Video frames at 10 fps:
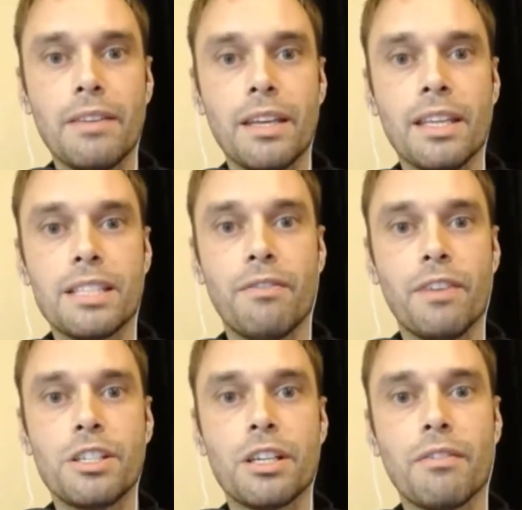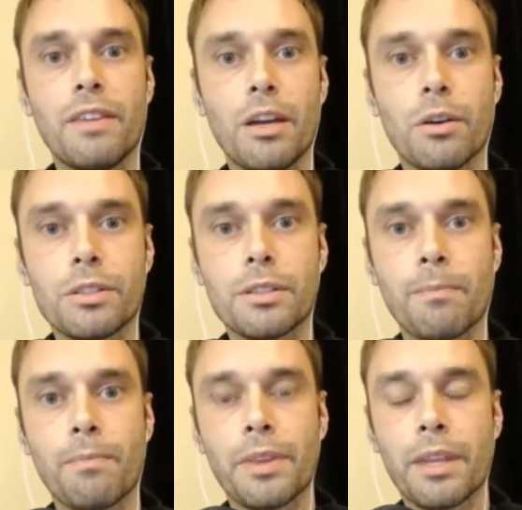in this vision of EOS.
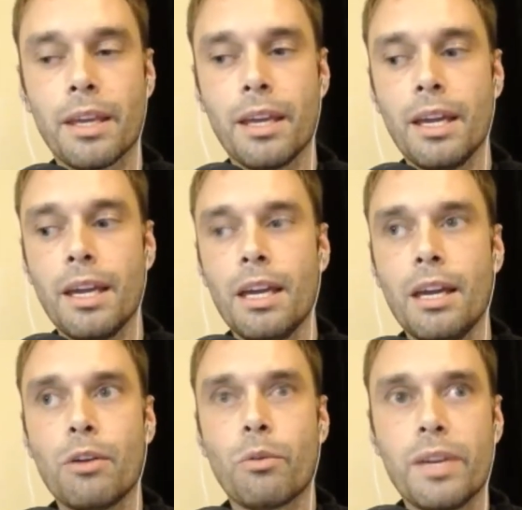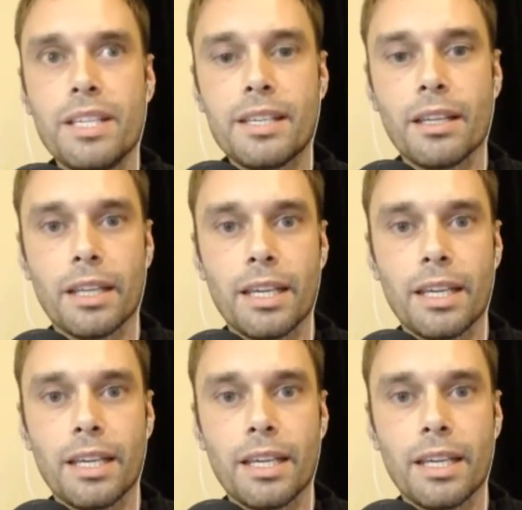Recently,